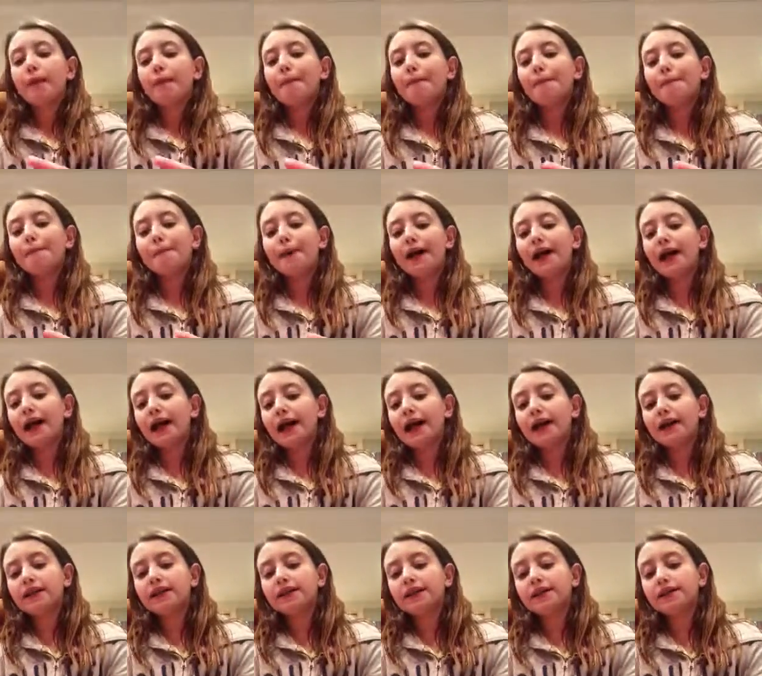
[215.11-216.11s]

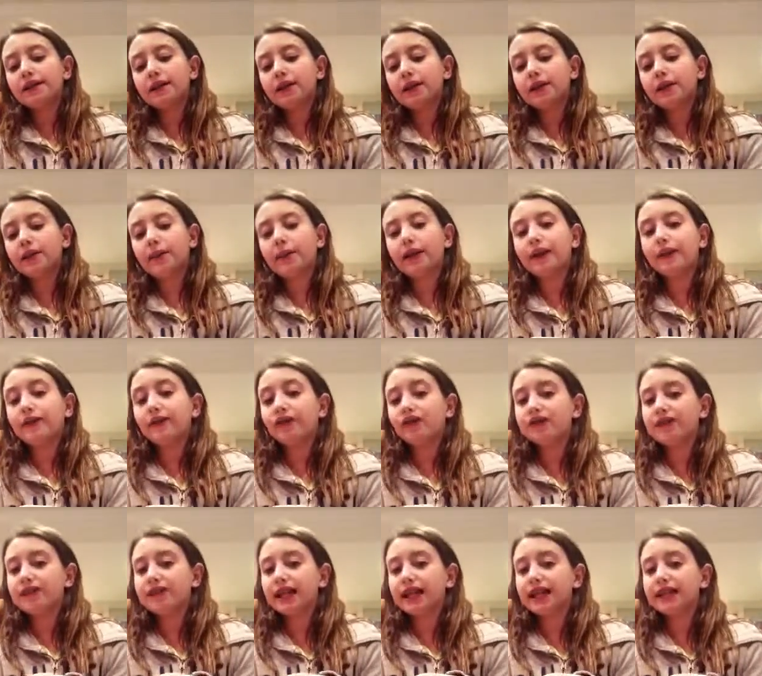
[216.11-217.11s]
but they're going on their
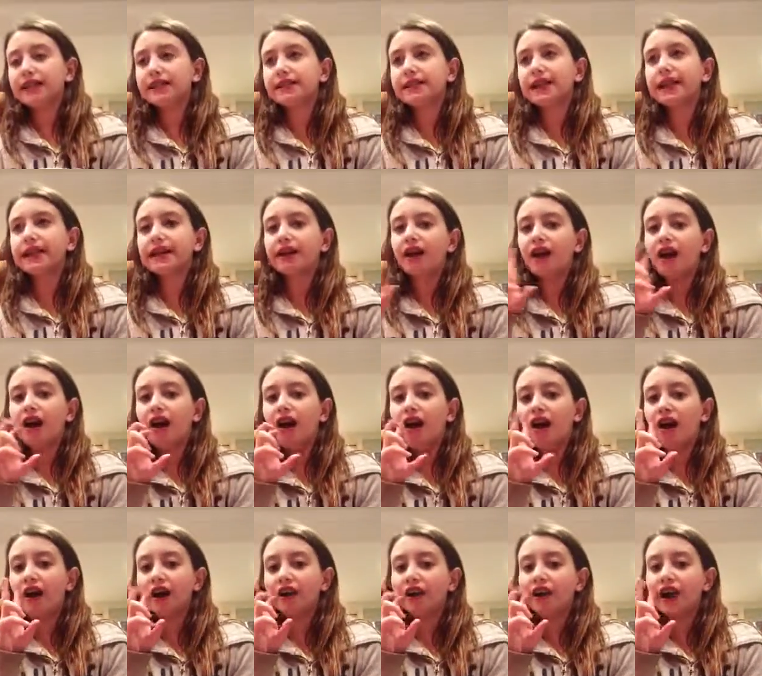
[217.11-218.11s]
second date
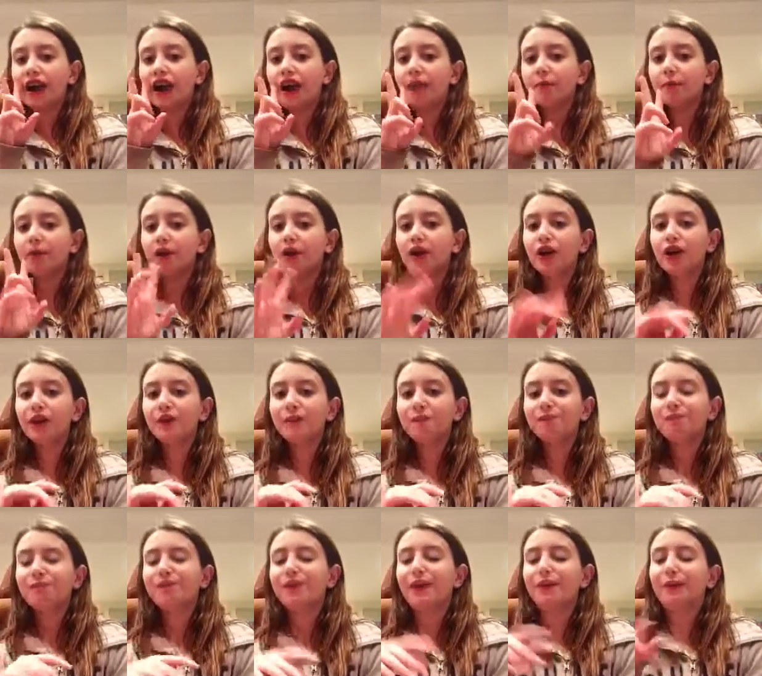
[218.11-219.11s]
on camera.
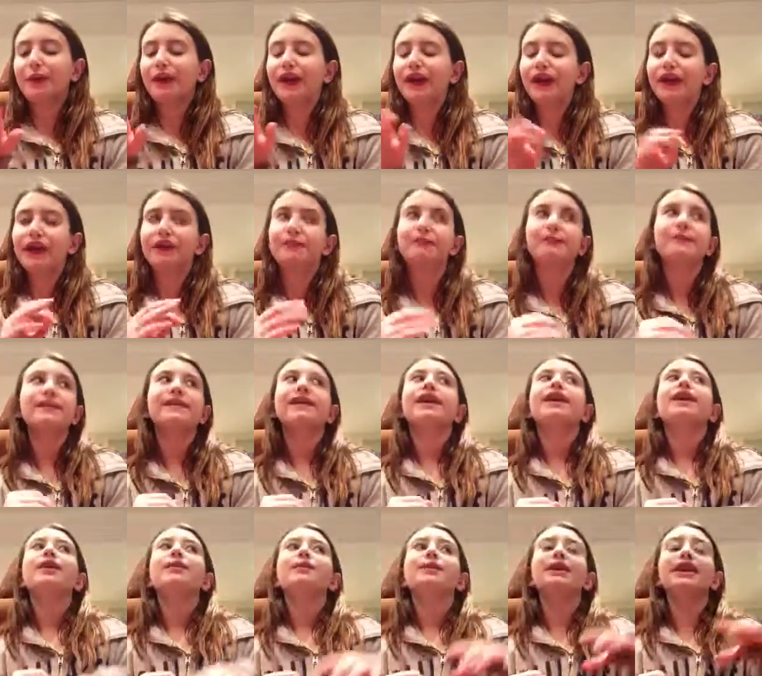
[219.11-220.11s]
No, I'm kidding.
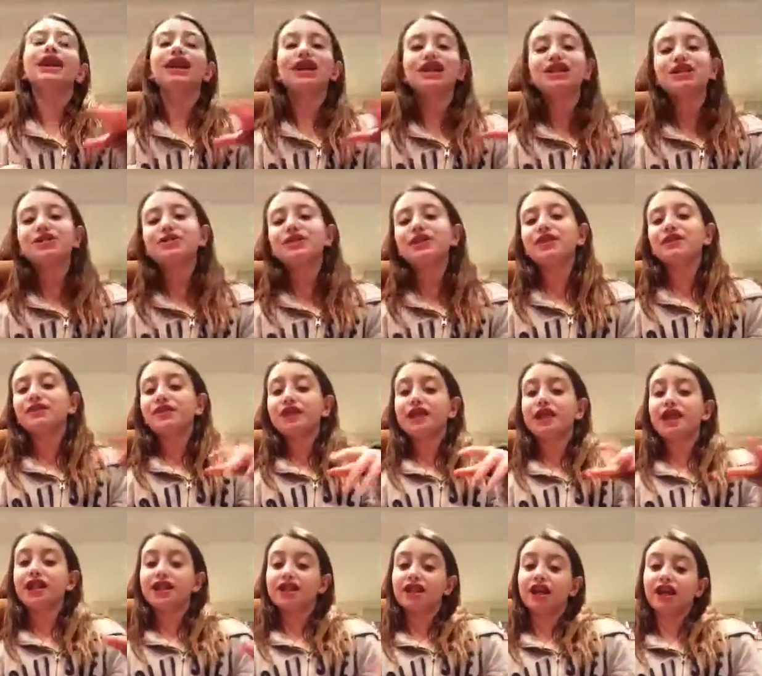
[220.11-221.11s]
We're gonna do different
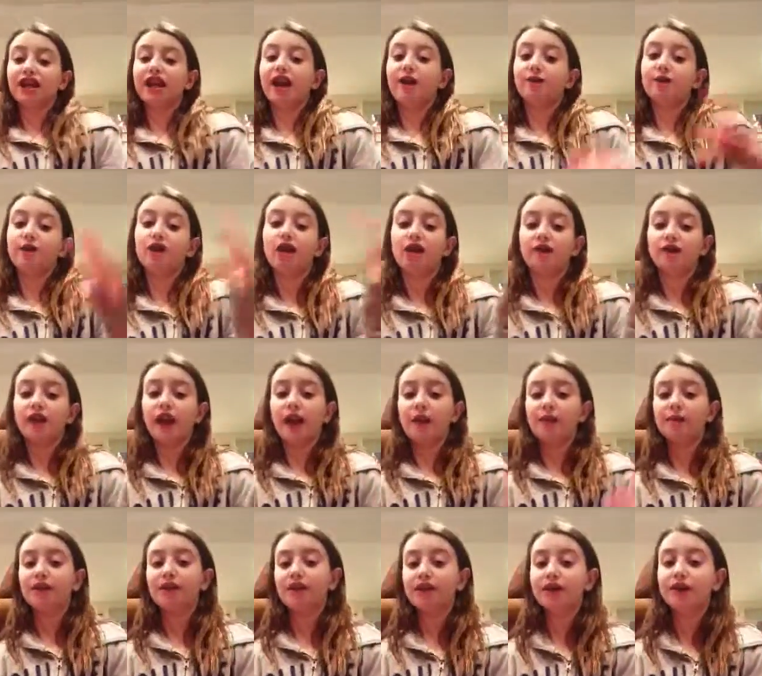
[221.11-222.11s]
dates on camera, off
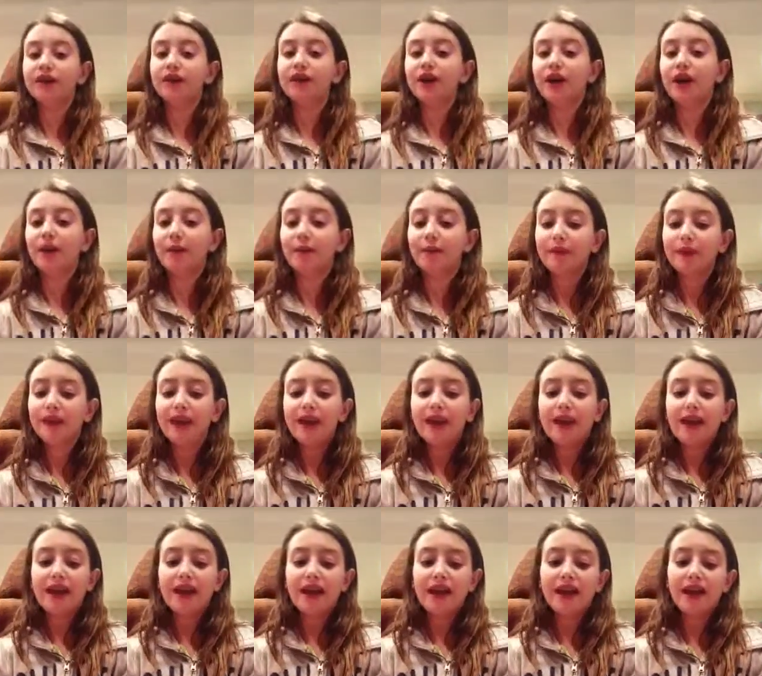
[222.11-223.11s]
camera, you know,
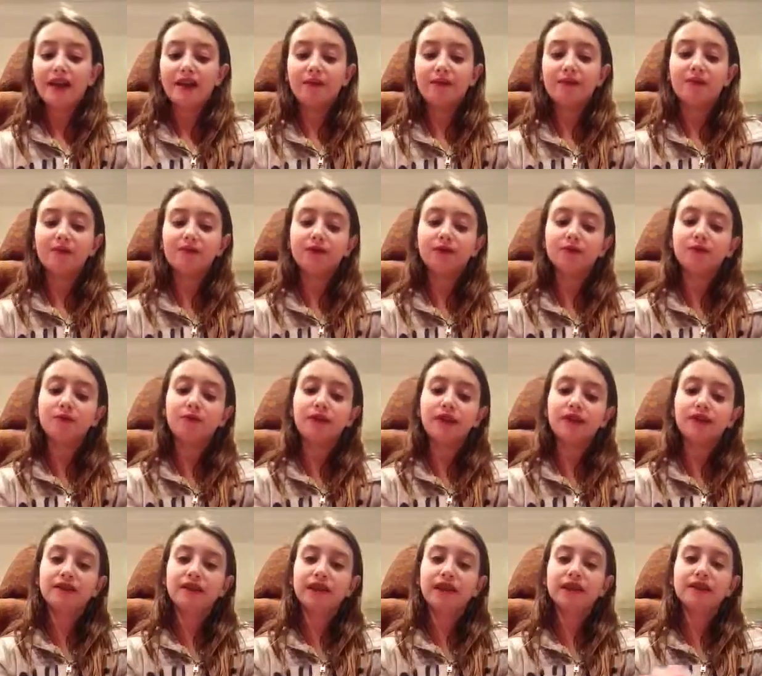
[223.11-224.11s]
and we'll do
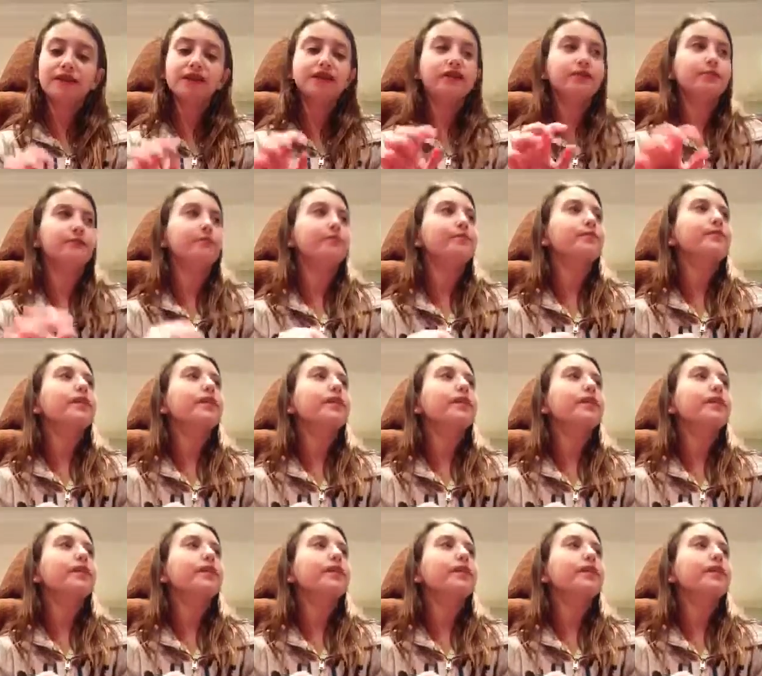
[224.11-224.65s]
weird things too